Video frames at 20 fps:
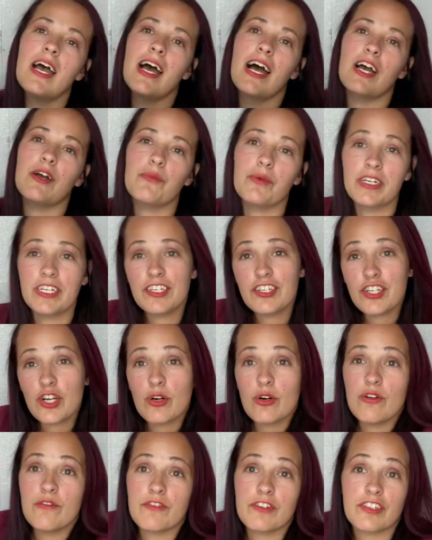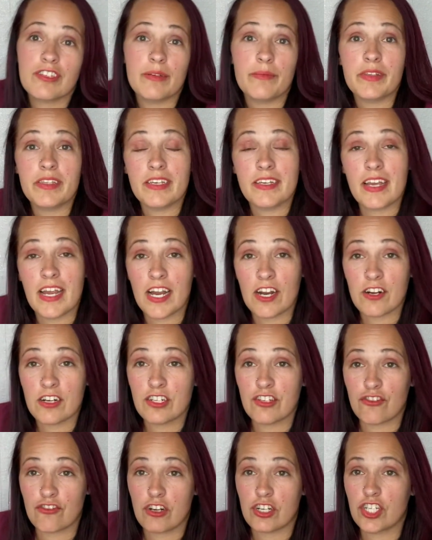I wanted to go over some of the care
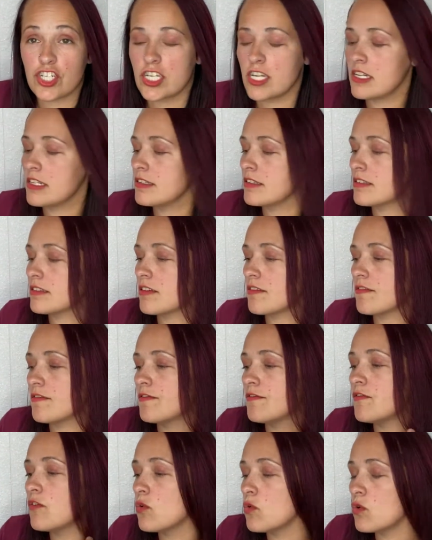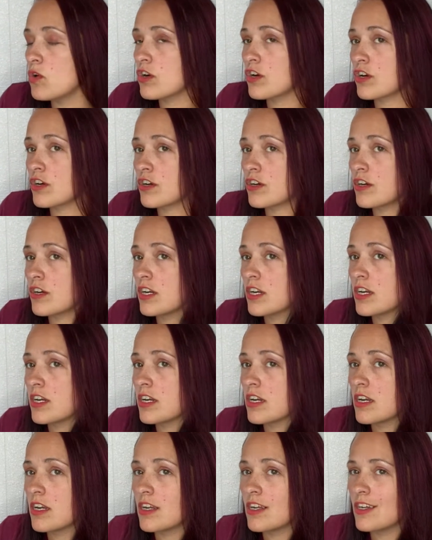instructions for
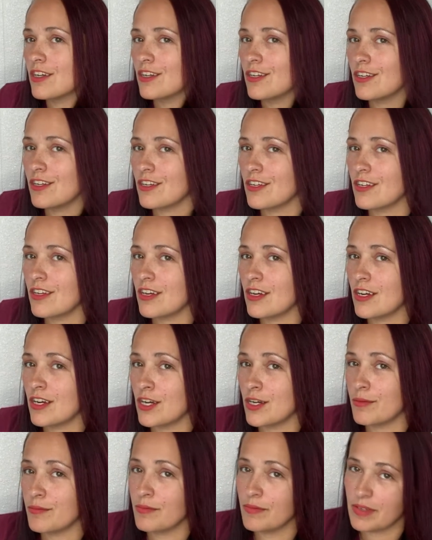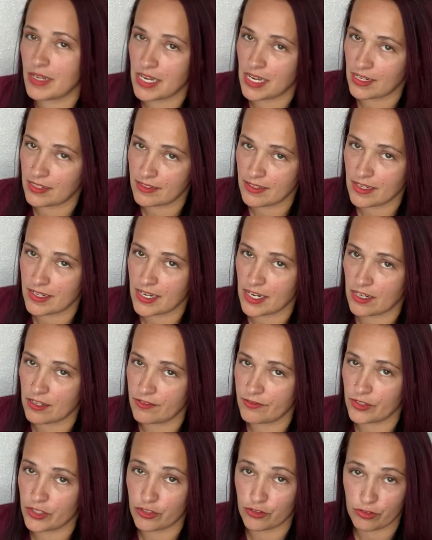how to take care of
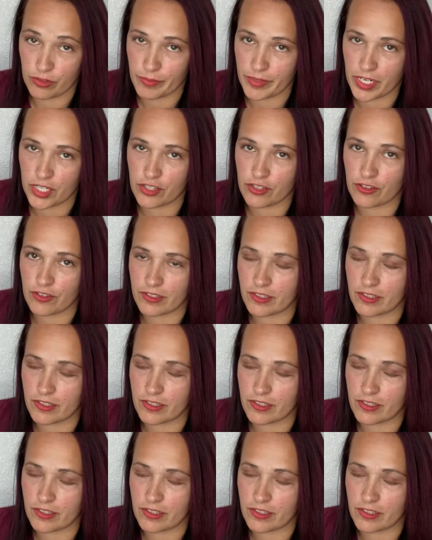your Dream Catchers